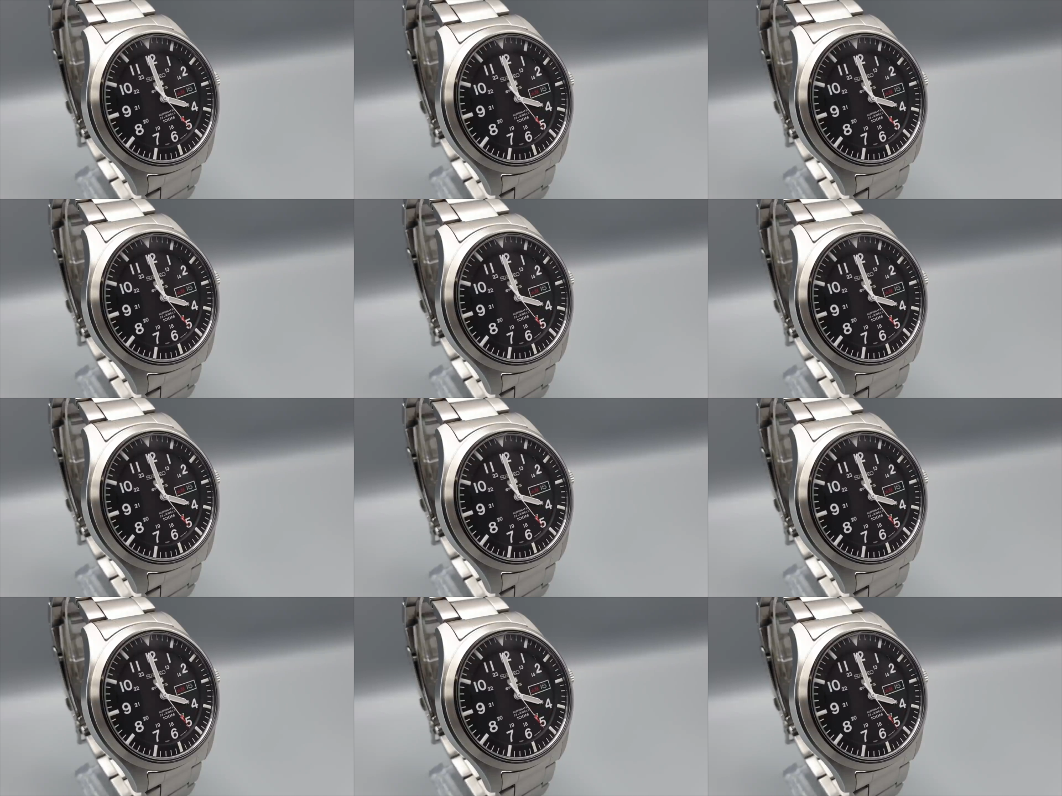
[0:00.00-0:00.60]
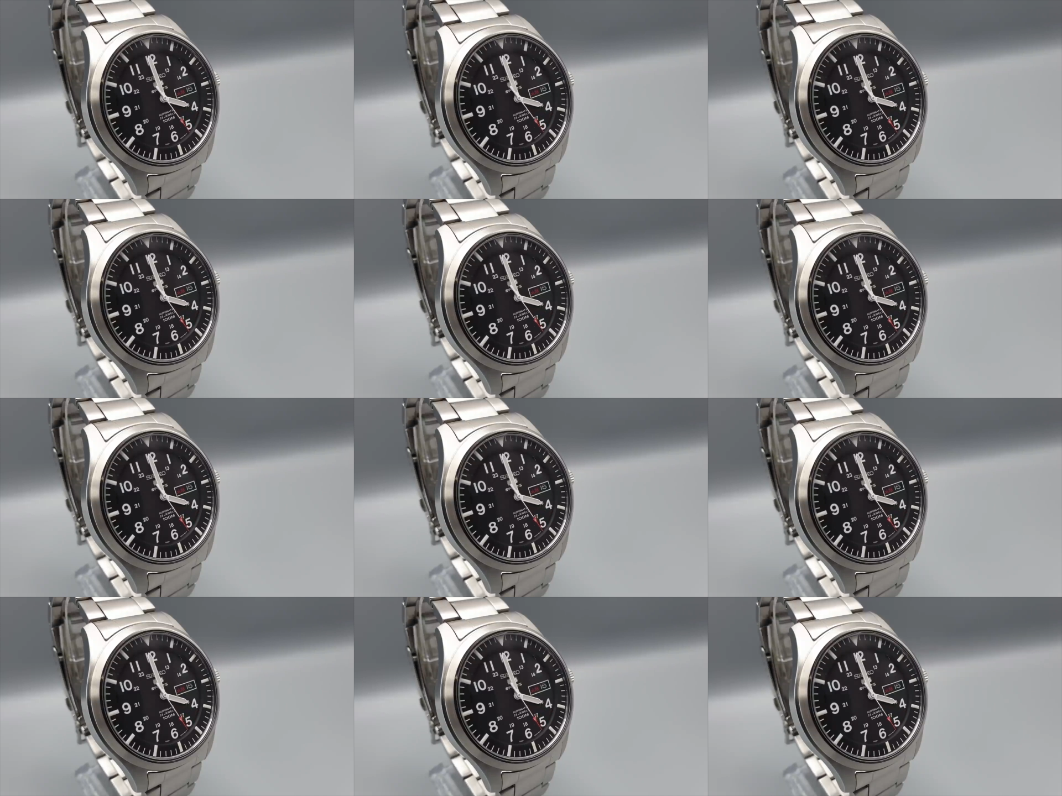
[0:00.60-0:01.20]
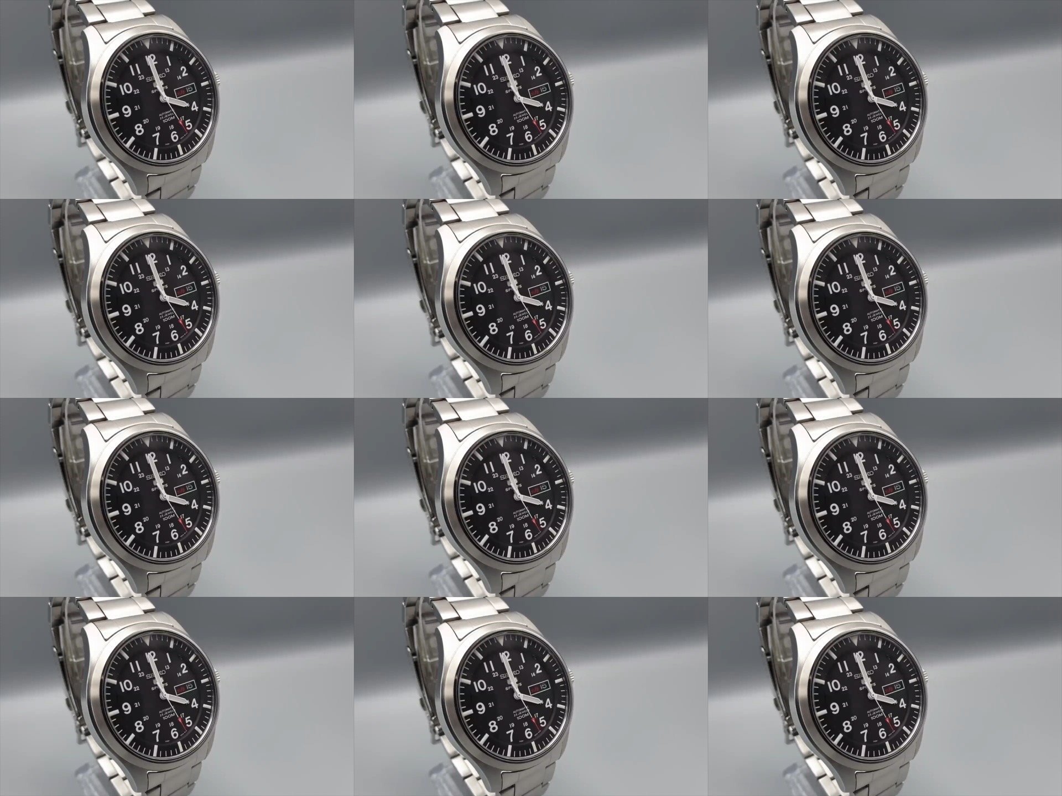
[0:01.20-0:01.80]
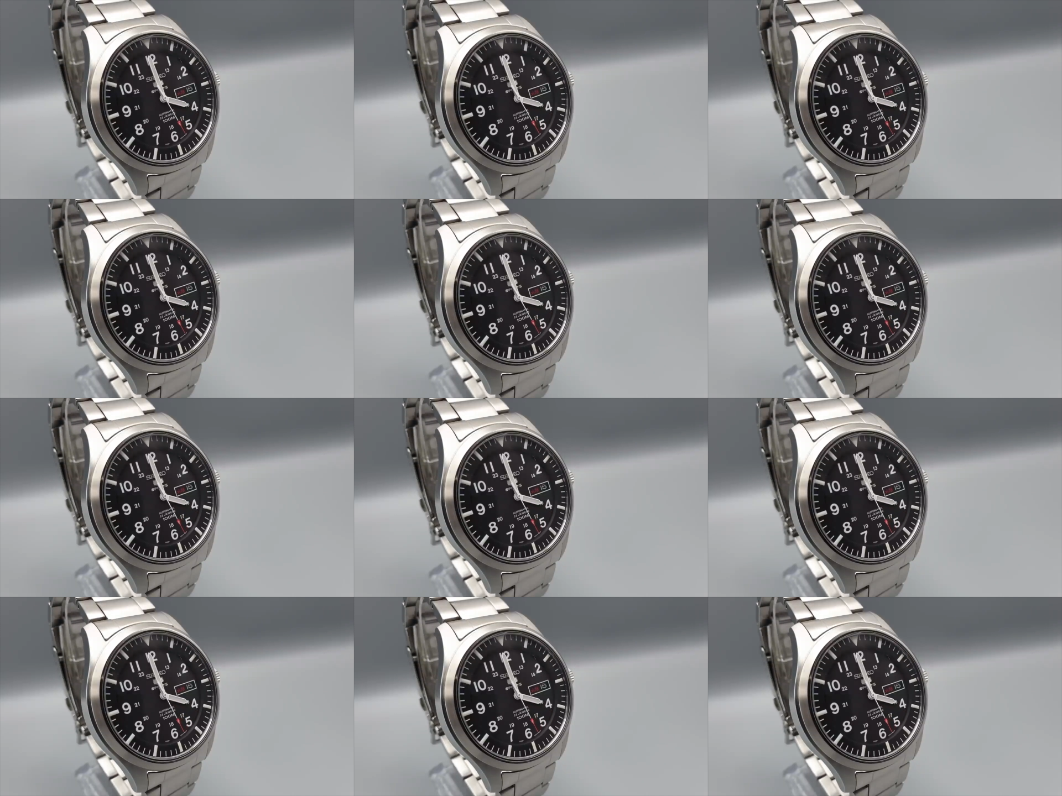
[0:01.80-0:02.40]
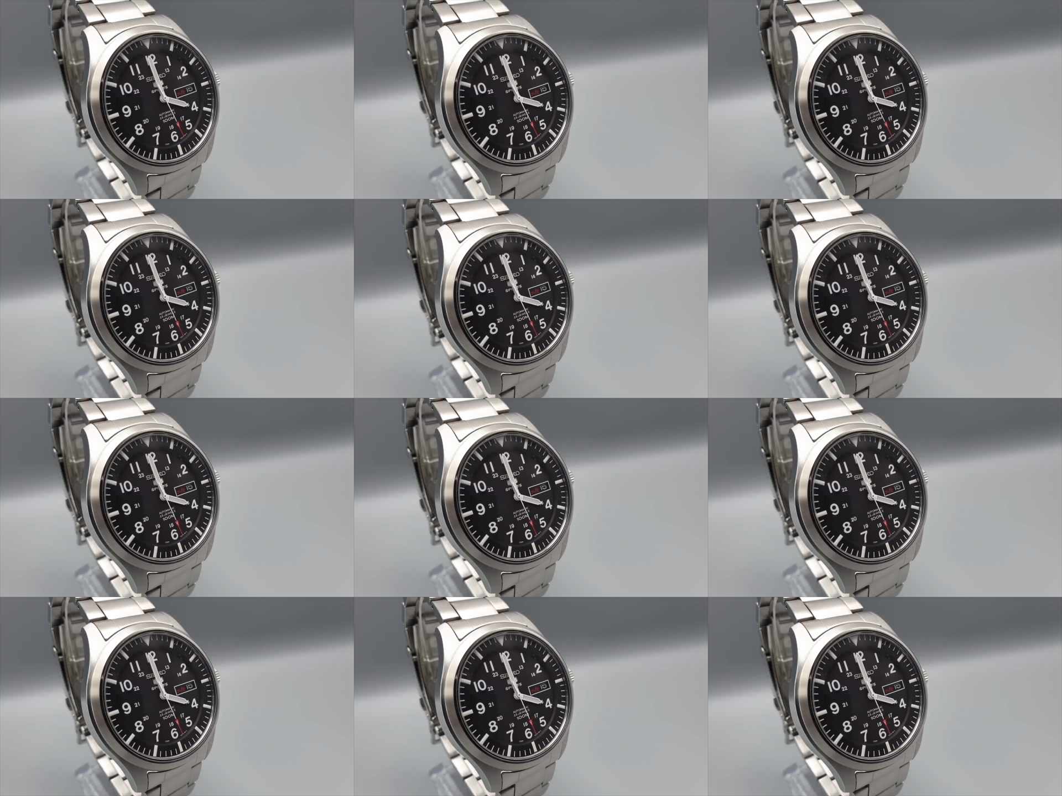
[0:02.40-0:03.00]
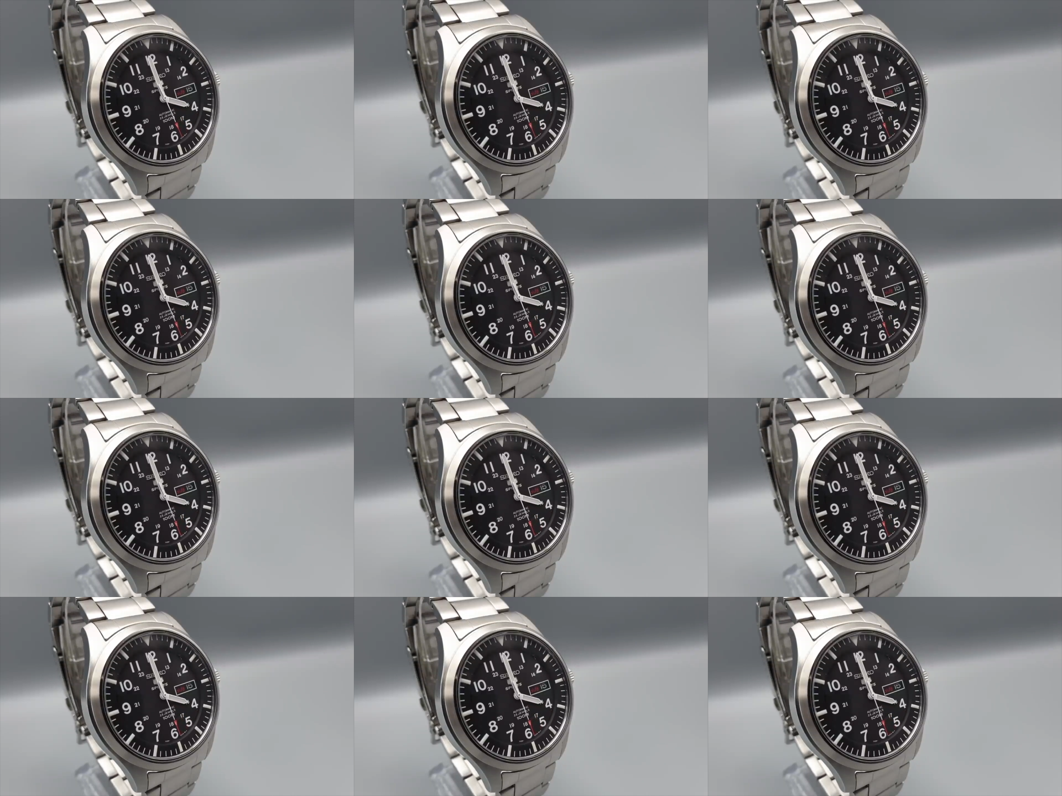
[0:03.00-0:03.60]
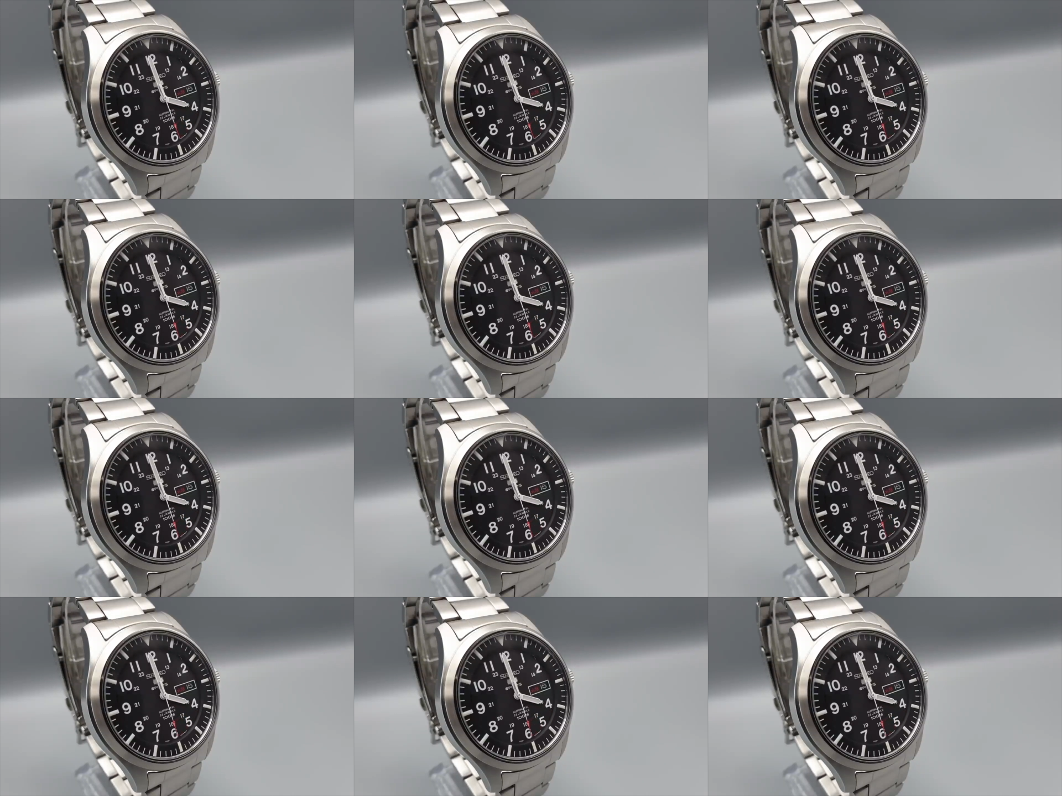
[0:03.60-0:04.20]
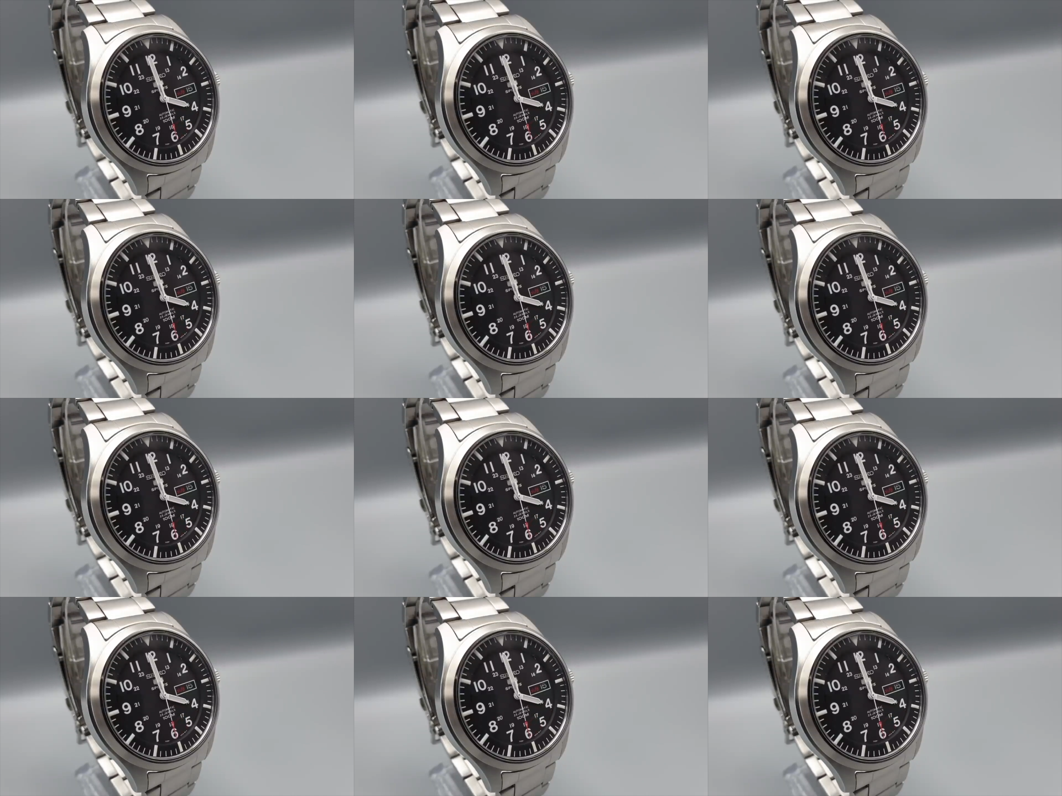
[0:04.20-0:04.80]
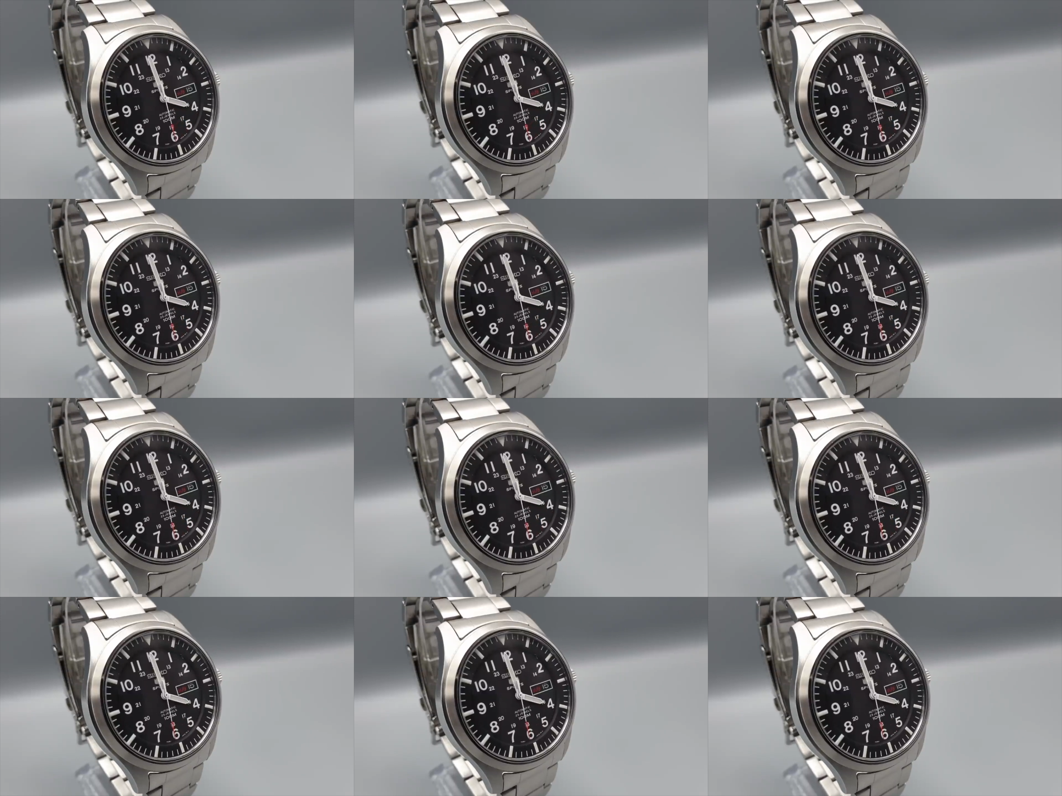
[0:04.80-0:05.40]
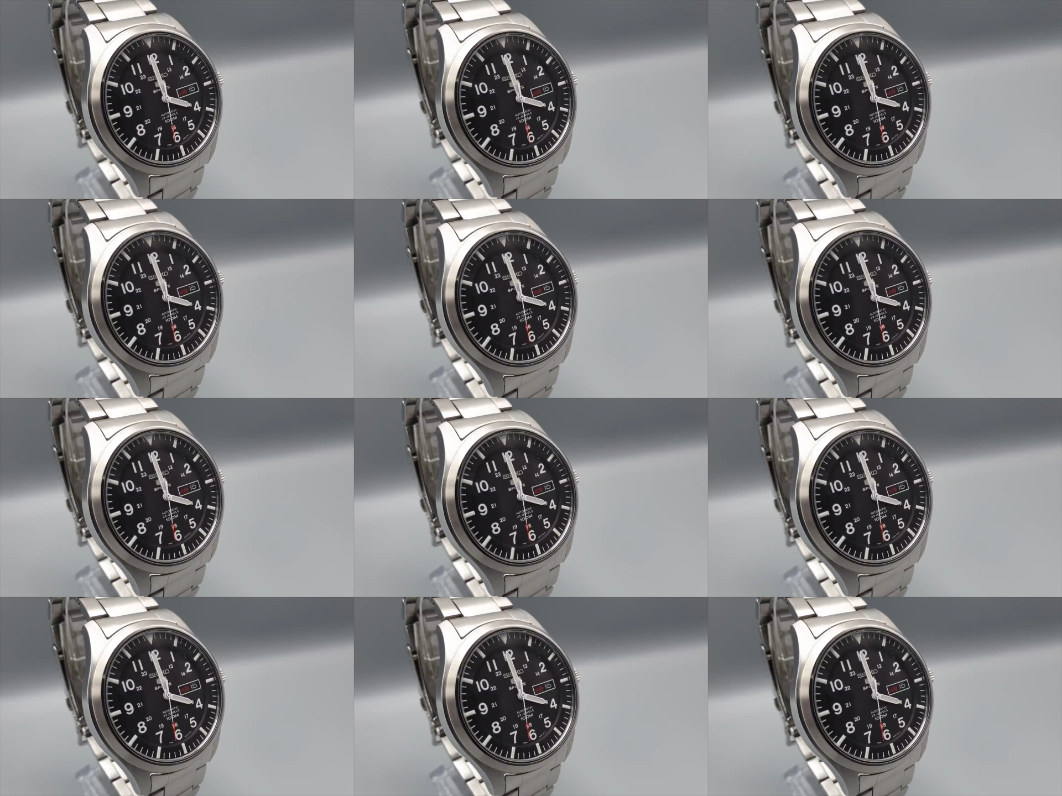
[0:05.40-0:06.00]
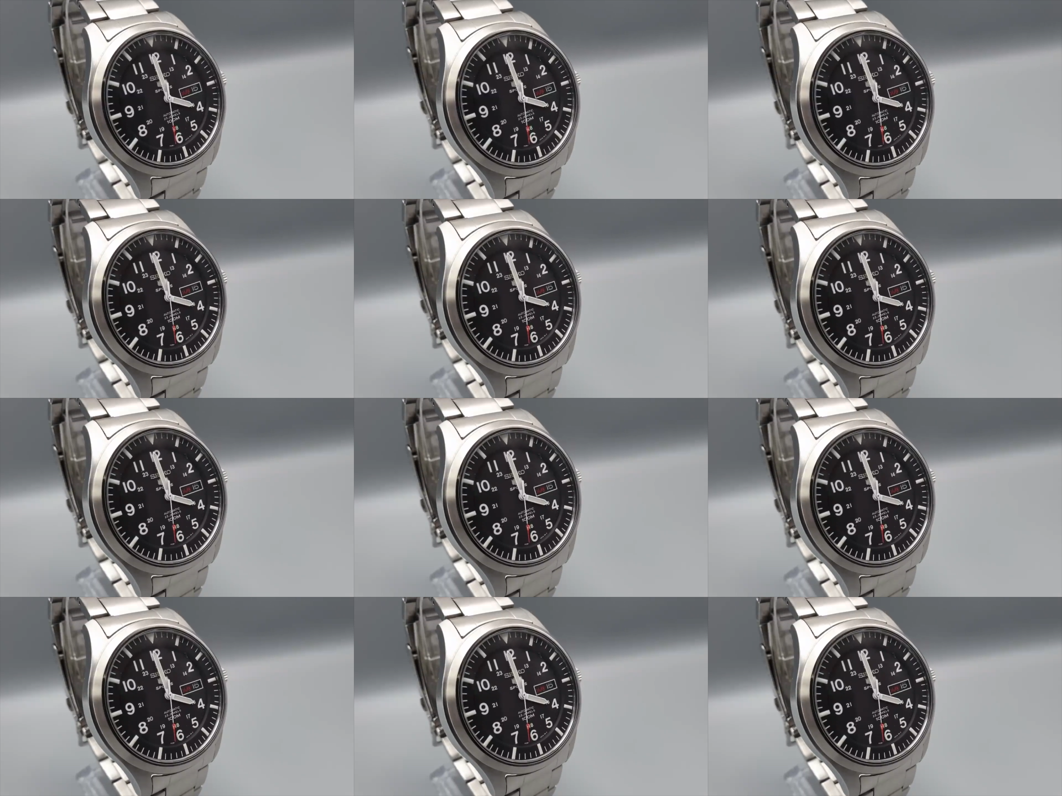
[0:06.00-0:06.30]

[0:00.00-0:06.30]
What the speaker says: No face is visible, so there are no lips to read.